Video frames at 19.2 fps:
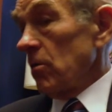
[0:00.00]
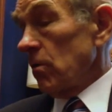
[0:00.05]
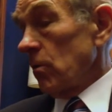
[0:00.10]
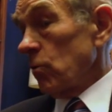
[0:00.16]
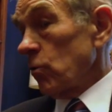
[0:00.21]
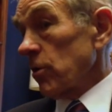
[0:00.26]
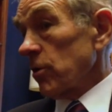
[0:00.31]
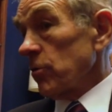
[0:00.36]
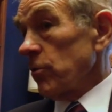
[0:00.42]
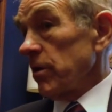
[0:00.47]
what
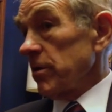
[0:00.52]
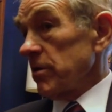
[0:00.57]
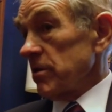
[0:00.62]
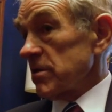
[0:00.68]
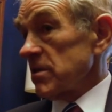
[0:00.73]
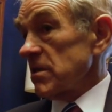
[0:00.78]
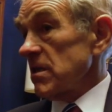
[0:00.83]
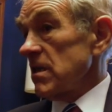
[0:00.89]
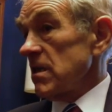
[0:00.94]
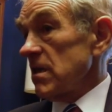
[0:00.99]
we're going to
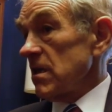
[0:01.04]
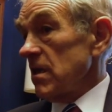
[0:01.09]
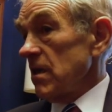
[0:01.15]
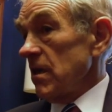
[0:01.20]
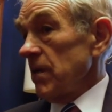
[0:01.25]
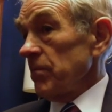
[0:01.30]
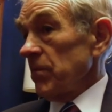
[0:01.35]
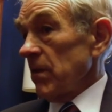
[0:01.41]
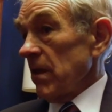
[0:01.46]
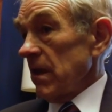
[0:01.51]

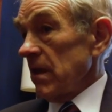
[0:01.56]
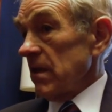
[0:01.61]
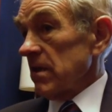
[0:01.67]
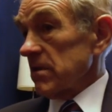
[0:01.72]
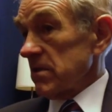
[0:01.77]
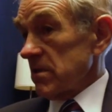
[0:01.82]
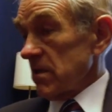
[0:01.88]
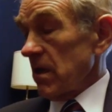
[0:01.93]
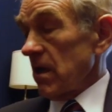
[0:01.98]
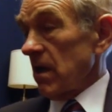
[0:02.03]
see
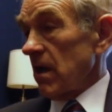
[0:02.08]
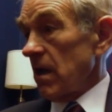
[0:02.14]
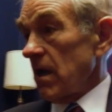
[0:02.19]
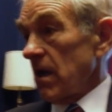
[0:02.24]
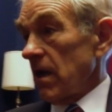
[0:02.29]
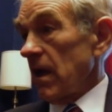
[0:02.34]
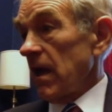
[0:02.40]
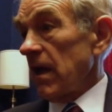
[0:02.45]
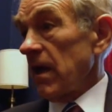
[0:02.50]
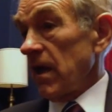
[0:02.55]
is
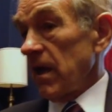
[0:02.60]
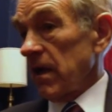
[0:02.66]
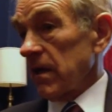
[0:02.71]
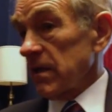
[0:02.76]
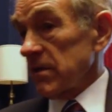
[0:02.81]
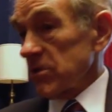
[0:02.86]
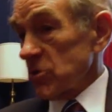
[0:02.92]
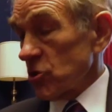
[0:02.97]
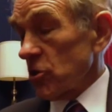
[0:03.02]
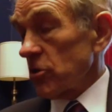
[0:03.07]
a
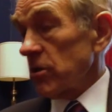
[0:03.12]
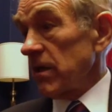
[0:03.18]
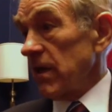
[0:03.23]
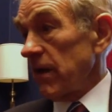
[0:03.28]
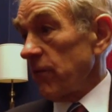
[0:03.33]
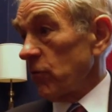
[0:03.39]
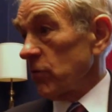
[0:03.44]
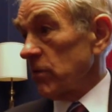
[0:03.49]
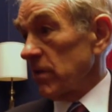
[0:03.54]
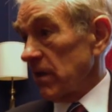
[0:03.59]
concerted
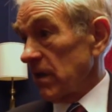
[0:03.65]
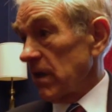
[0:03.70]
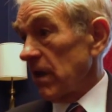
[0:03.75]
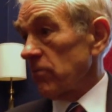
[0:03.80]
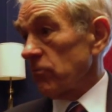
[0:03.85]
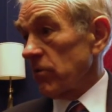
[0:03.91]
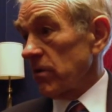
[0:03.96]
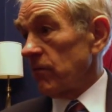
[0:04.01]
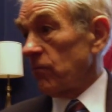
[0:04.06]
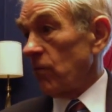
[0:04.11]
effort to
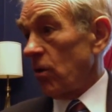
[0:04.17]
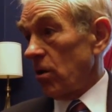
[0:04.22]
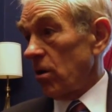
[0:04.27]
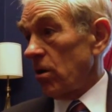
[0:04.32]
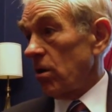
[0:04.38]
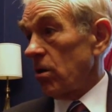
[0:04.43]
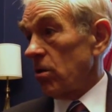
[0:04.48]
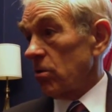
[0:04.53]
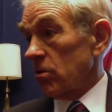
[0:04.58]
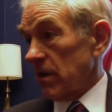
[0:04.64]
get rid of
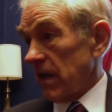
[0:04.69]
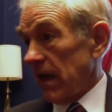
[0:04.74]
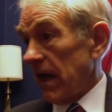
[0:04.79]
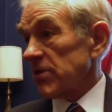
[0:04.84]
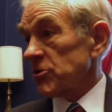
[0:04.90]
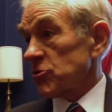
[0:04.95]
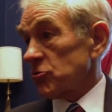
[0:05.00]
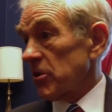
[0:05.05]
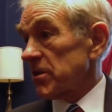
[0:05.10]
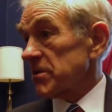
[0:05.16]
all
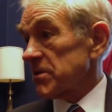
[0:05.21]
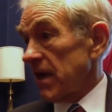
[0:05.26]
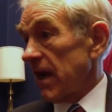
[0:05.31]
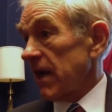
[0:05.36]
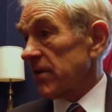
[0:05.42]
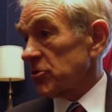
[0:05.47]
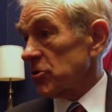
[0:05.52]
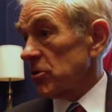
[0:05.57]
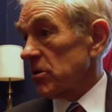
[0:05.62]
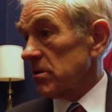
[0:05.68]
cash
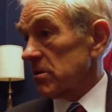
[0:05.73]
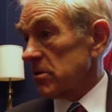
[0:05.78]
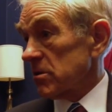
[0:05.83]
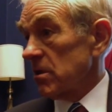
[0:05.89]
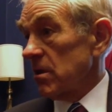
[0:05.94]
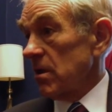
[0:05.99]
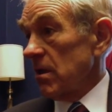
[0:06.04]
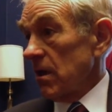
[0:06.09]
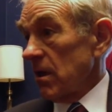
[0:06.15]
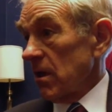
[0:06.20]
transactions.